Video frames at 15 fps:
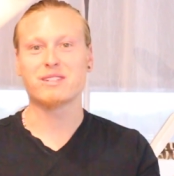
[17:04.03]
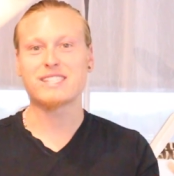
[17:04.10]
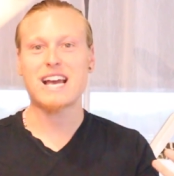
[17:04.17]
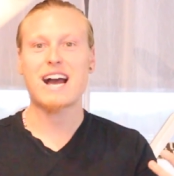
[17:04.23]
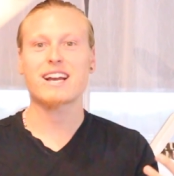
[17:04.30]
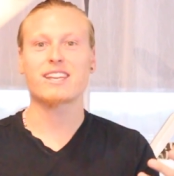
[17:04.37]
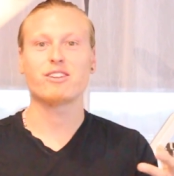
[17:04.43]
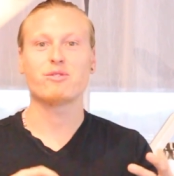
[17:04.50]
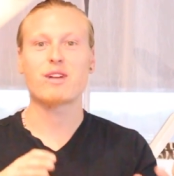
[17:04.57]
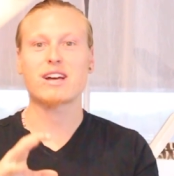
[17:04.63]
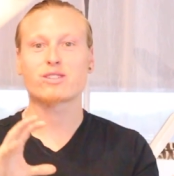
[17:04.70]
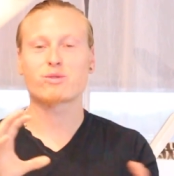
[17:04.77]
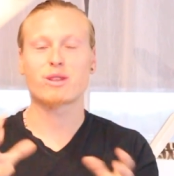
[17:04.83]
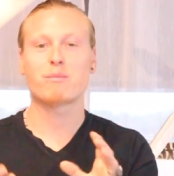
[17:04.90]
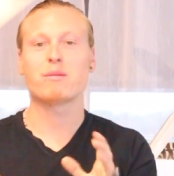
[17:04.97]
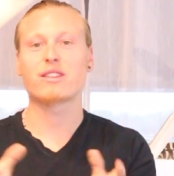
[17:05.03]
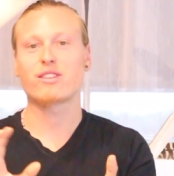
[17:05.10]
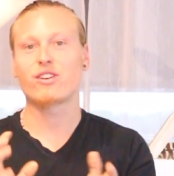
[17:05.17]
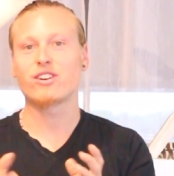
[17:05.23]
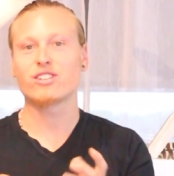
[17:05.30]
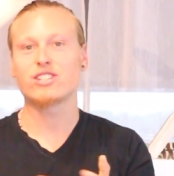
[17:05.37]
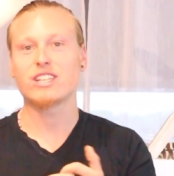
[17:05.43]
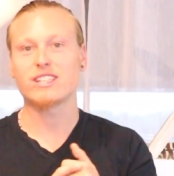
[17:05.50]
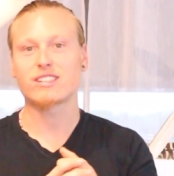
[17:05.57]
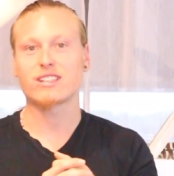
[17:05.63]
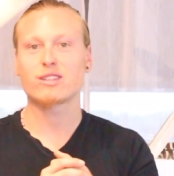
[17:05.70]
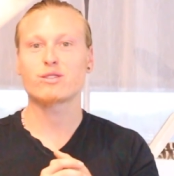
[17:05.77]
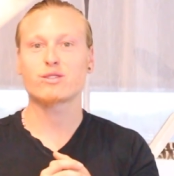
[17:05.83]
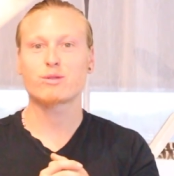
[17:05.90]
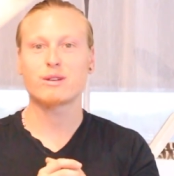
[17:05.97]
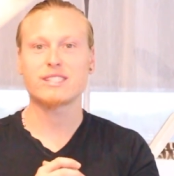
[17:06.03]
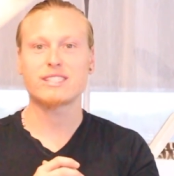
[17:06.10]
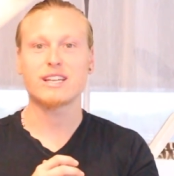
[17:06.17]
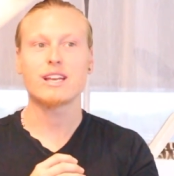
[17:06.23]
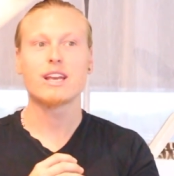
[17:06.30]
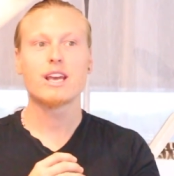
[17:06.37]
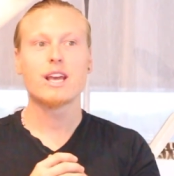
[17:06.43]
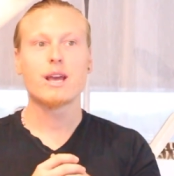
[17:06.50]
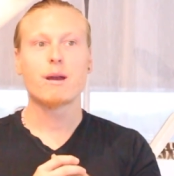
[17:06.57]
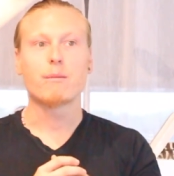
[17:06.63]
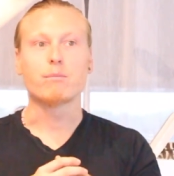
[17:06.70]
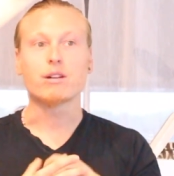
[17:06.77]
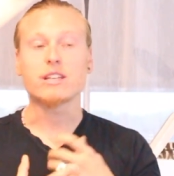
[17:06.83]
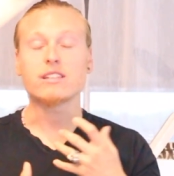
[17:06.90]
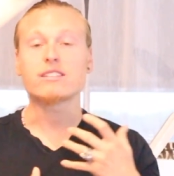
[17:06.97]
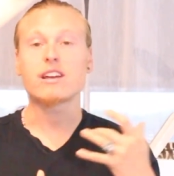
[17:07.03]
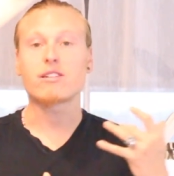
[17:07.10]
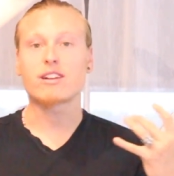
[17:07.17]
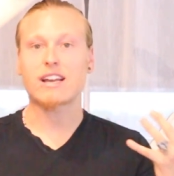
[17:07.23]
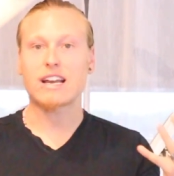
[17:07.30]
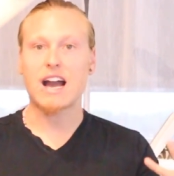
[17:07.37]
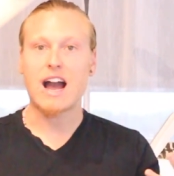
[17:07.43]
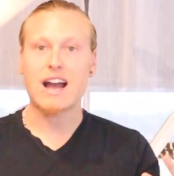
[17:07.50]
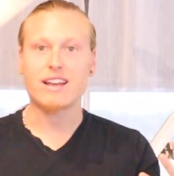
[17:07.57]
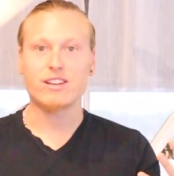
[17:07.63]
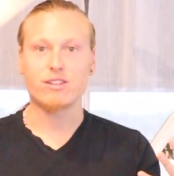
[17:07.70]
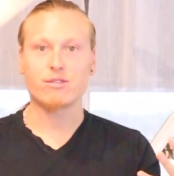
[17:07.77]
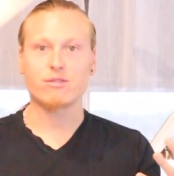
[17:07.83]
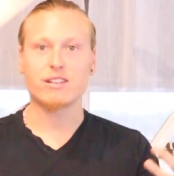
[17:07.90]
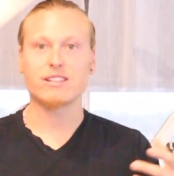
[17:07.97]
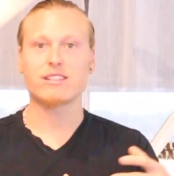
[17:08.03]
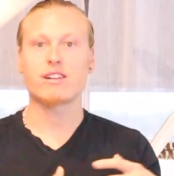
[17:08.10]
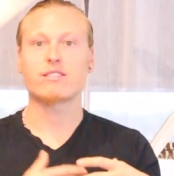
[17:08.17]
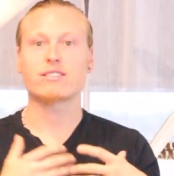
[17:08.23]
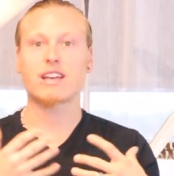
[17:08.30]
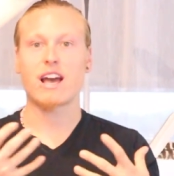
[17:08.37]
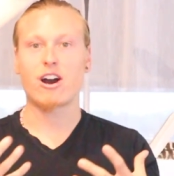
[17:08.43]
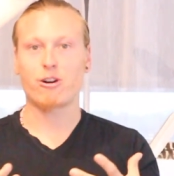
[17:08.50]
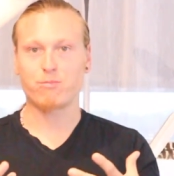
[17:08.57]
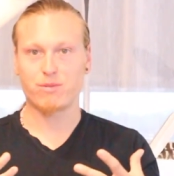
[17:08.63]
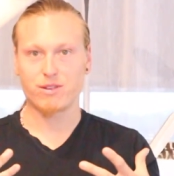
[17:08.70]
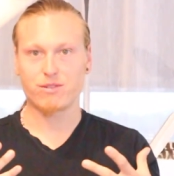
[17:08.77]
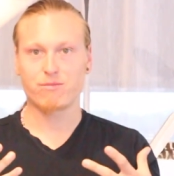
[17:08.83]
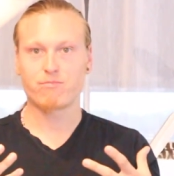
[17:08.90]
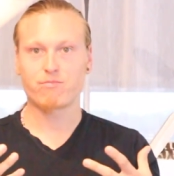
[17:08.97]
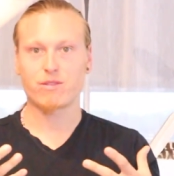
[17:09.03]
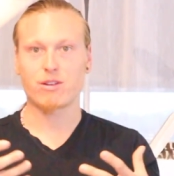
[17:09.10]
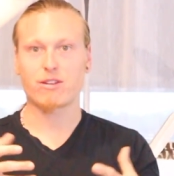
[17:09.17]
attack you. That's where the mythology is a little twisted, but he's there to guide you, he's there to help you.